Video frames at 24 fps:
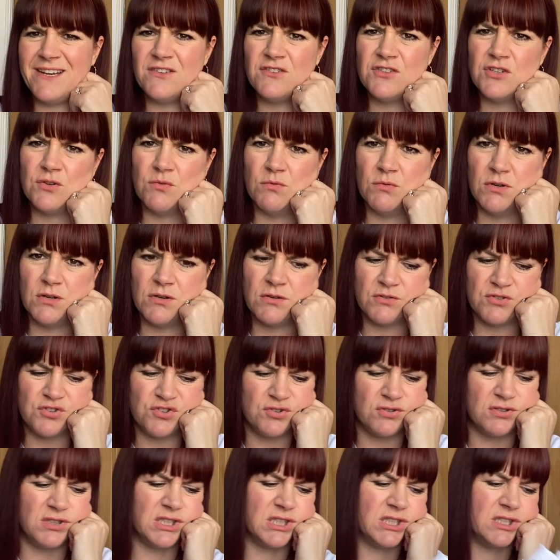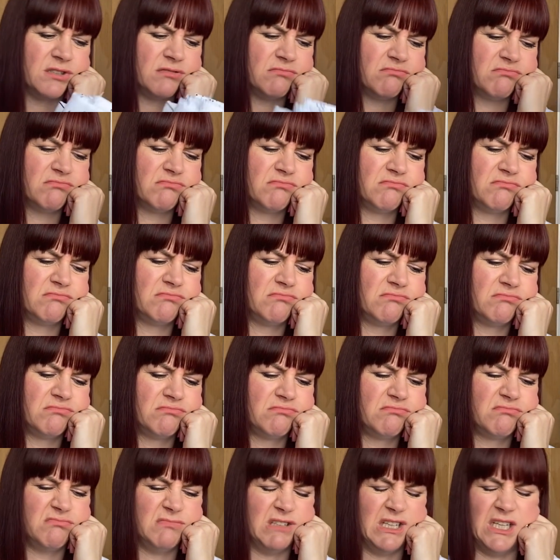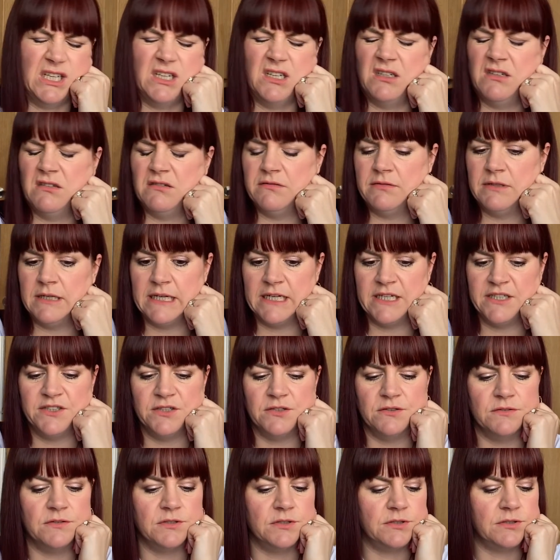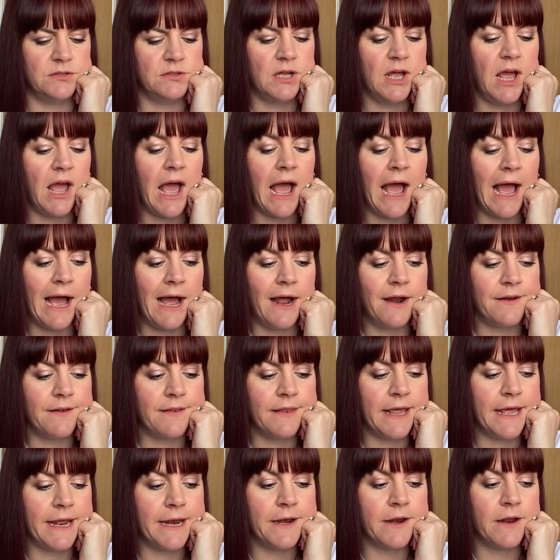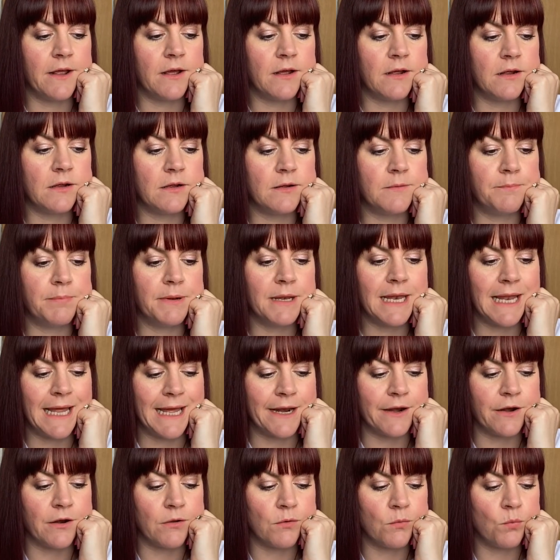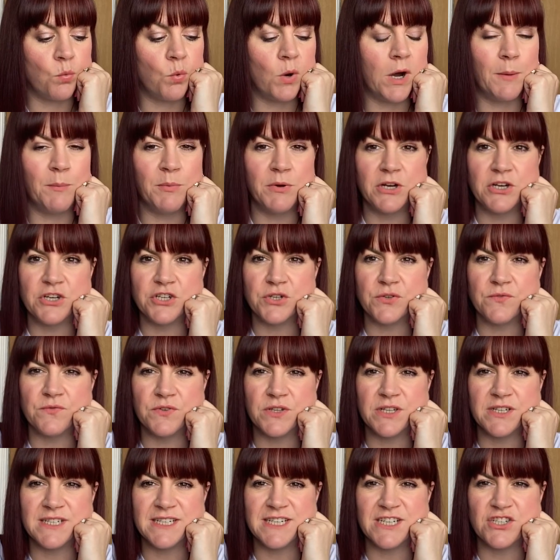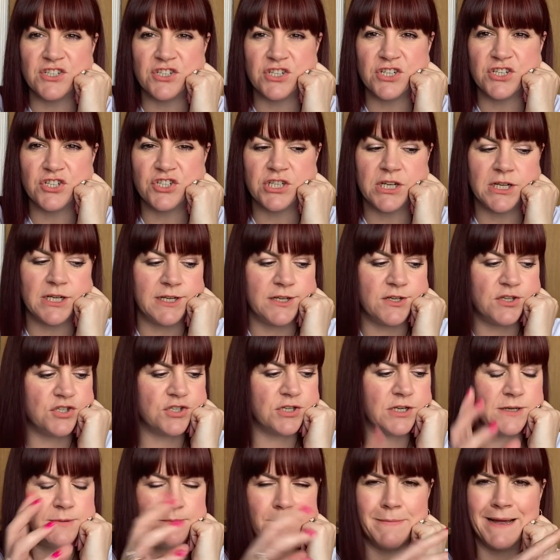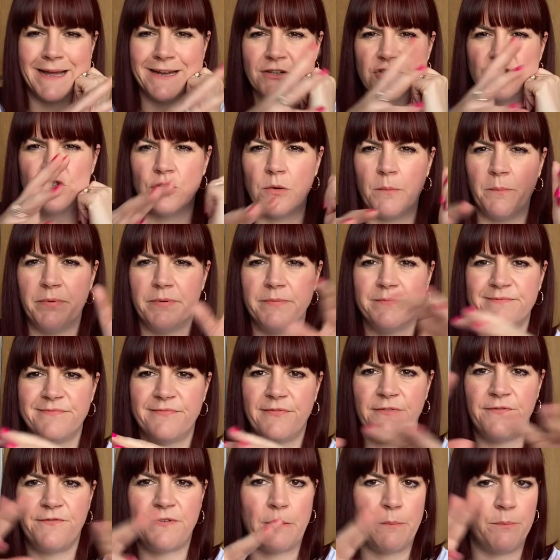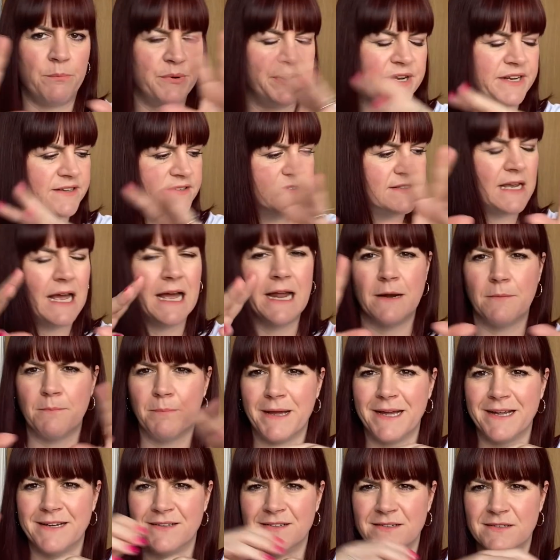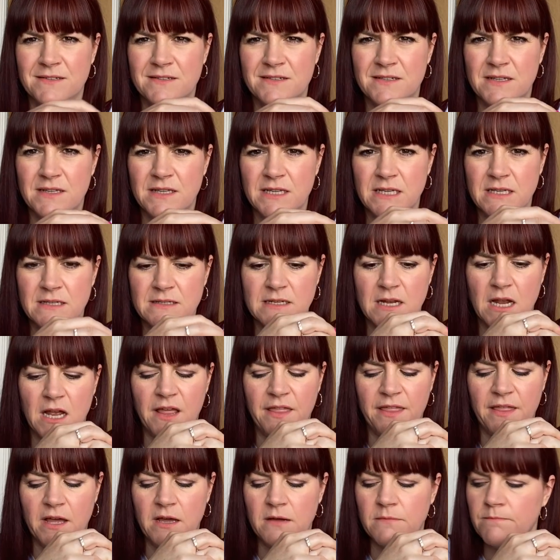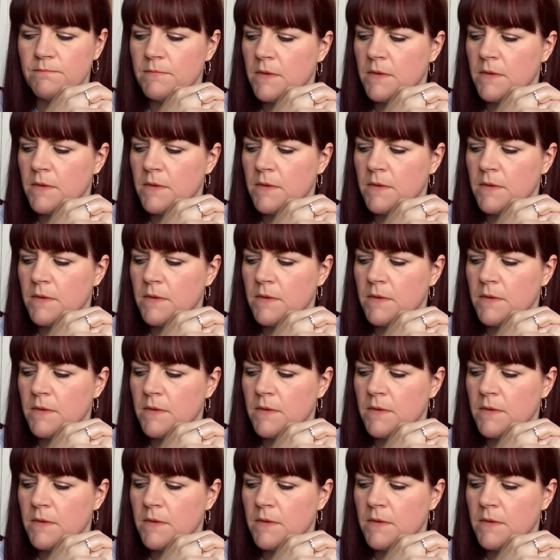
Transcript: too long, should it? Oh, I don't know. And then plan what I'm going to do for the t-shirt challenge and match up fabrics and patterns and things like that.